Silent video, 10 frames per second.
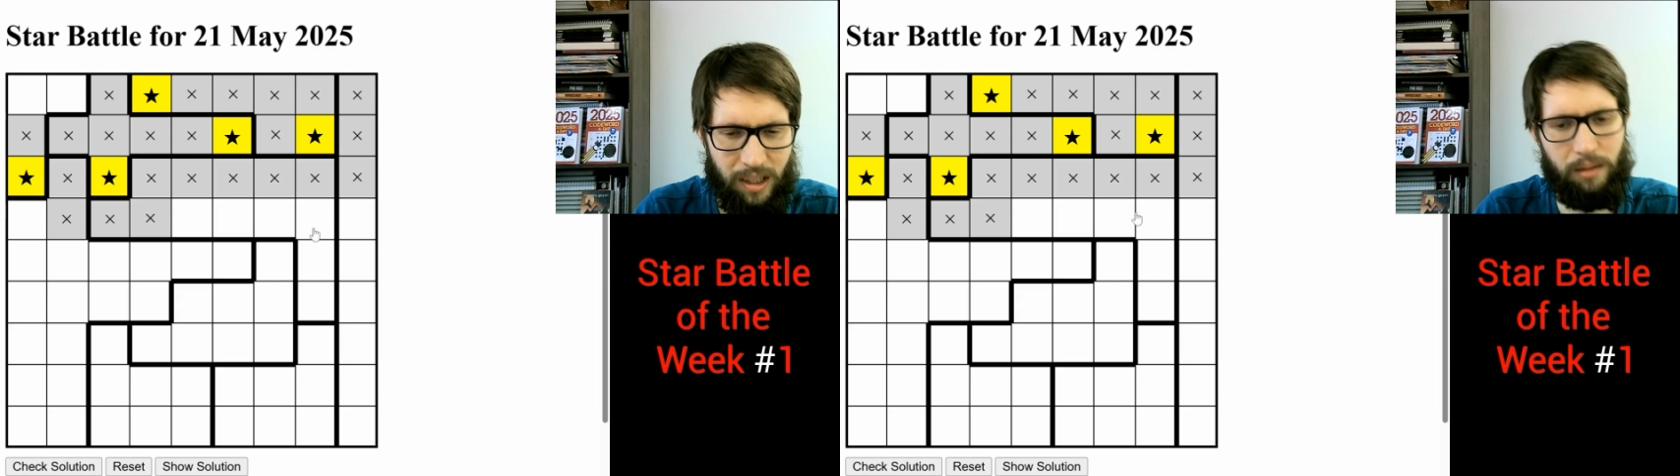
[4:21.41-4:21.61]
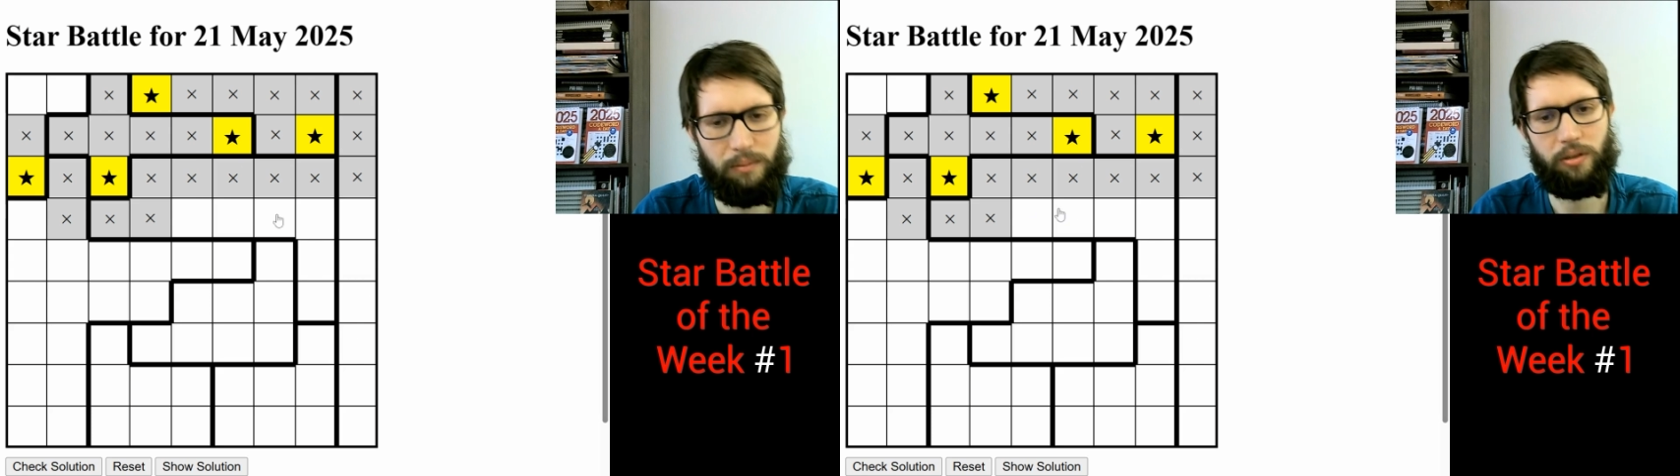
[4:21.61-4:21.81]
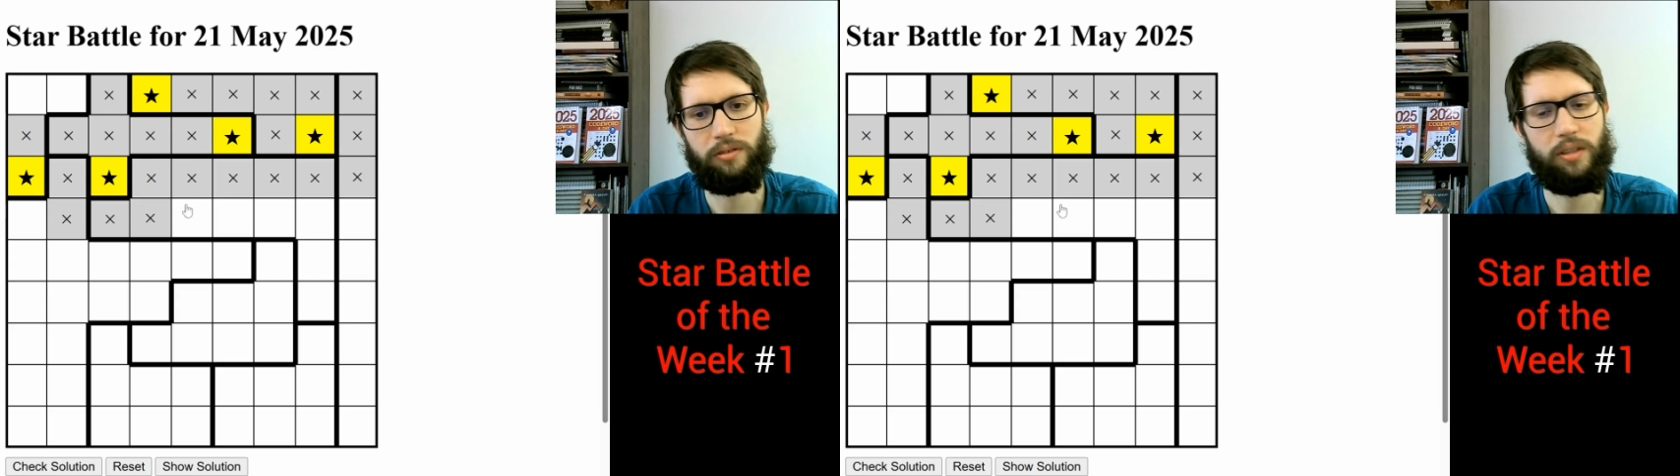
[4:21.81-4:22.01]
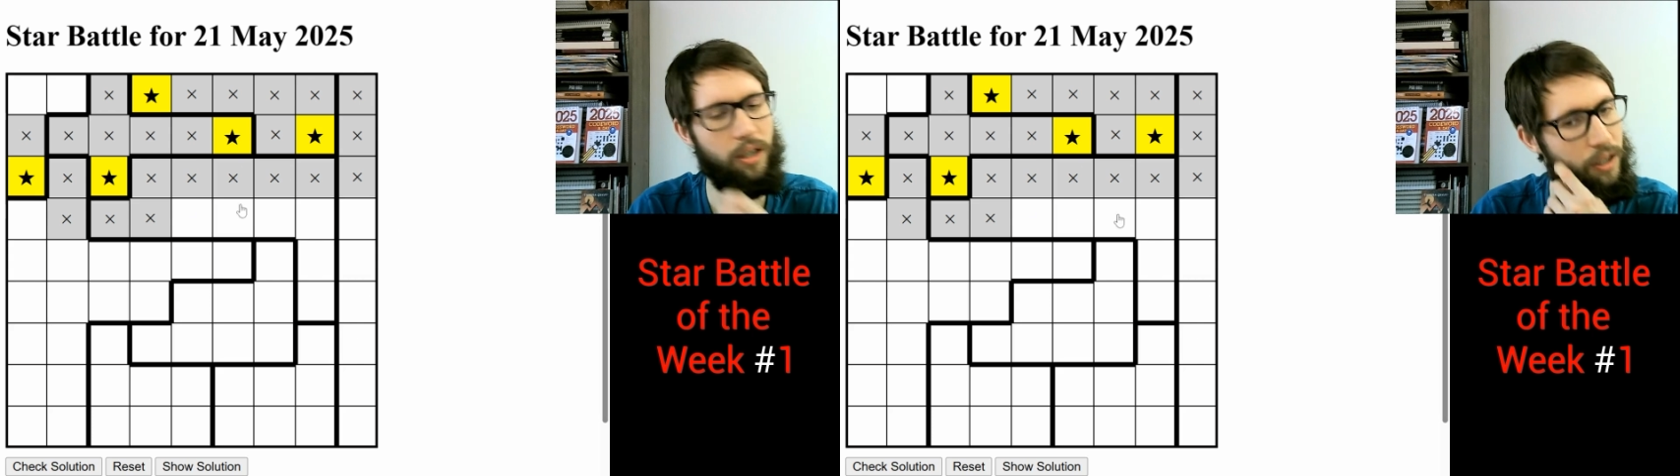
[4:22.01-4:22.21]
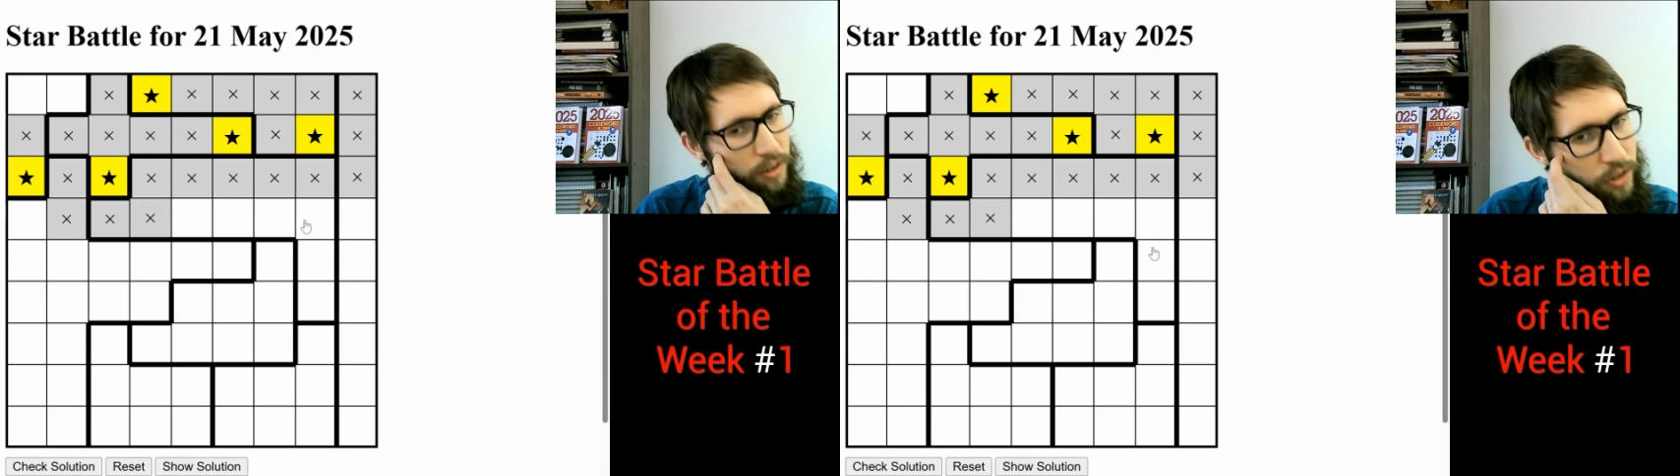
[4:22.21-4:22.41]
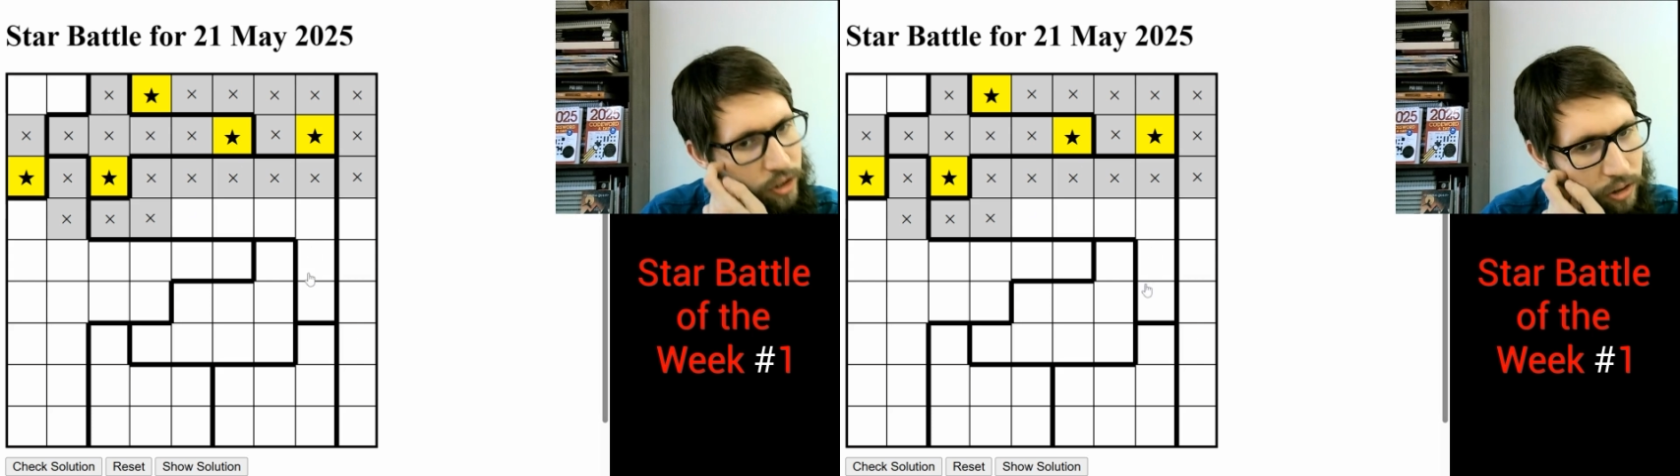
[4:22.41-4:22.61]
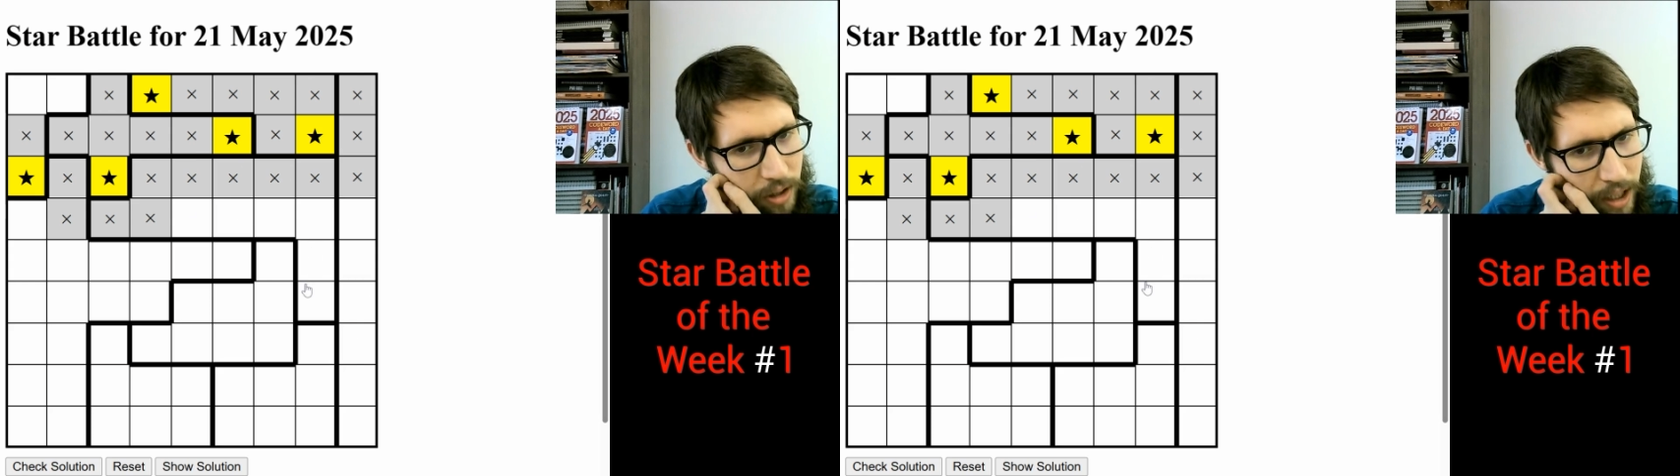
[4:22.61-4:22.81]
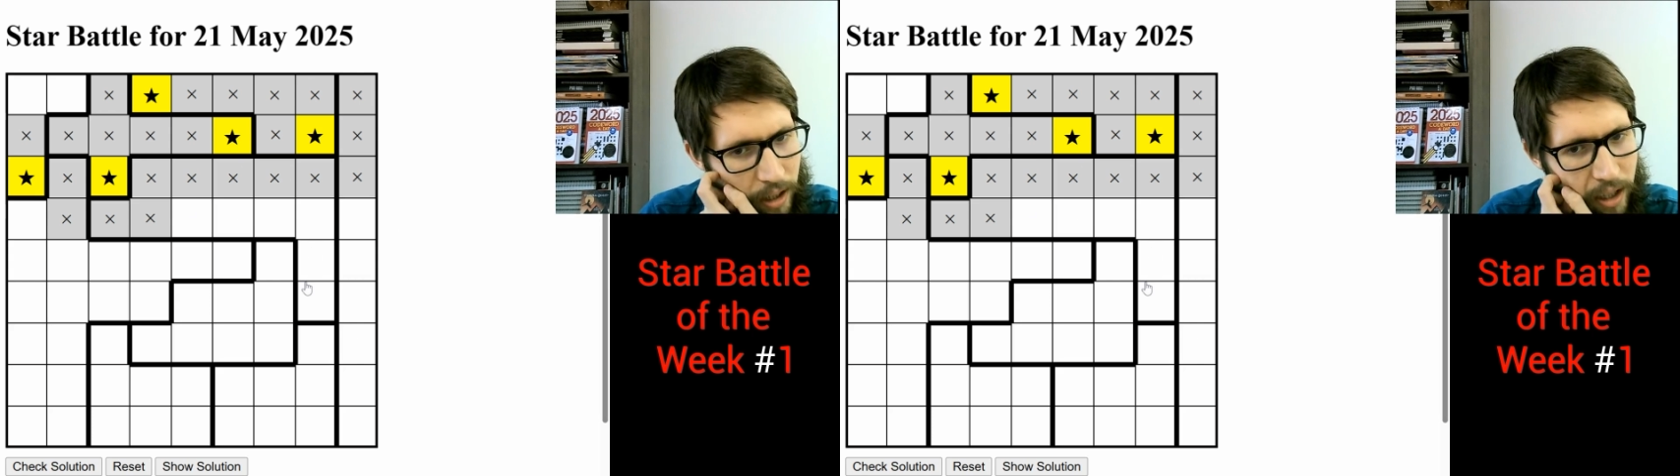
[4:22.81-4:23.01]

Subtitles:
I'm not entirely sure